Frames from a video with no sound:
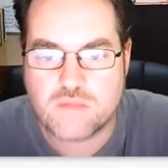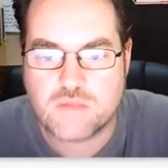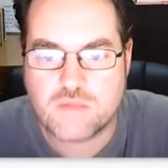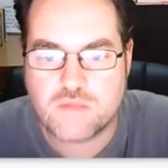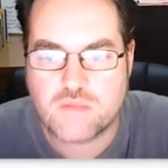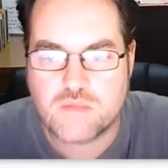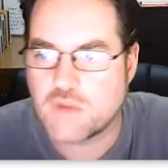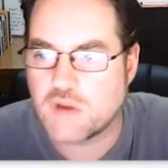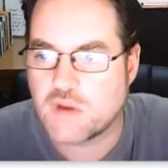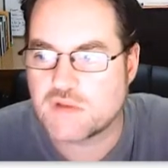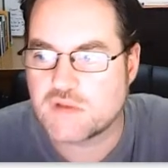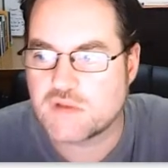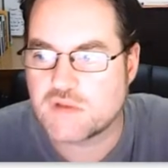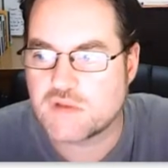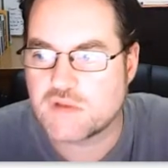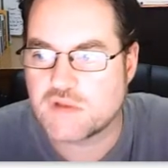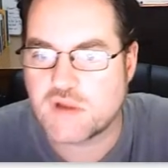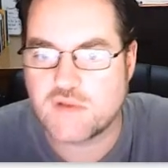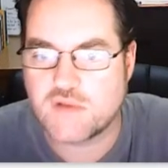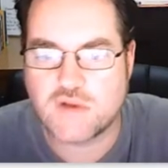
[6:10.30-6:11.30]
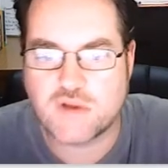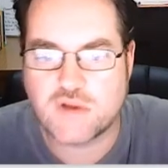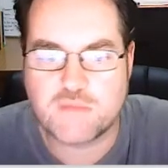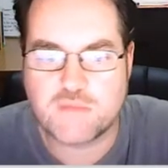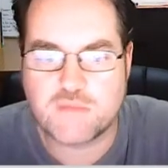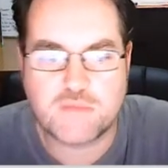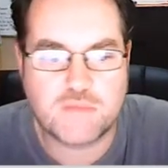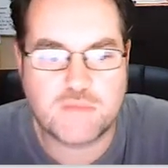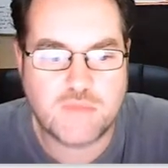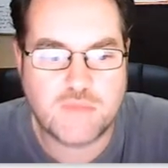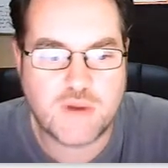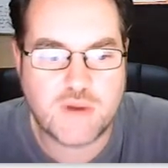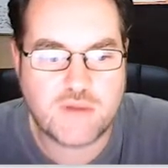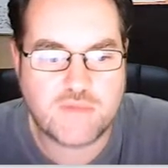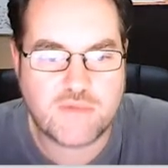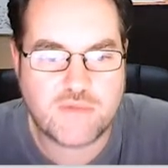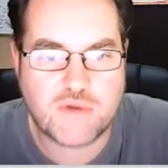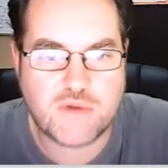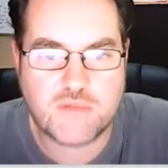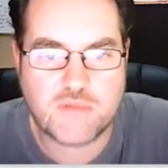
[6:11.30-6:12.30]
Let's have a look at the
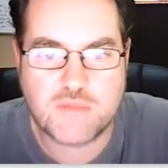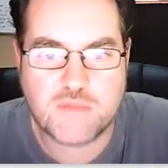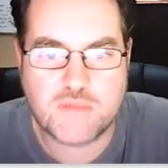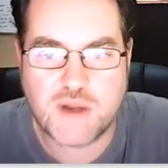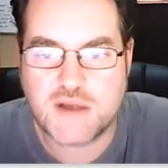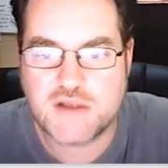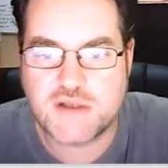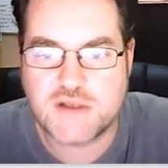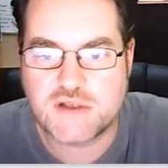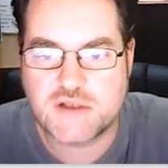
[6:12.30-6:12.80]
front page.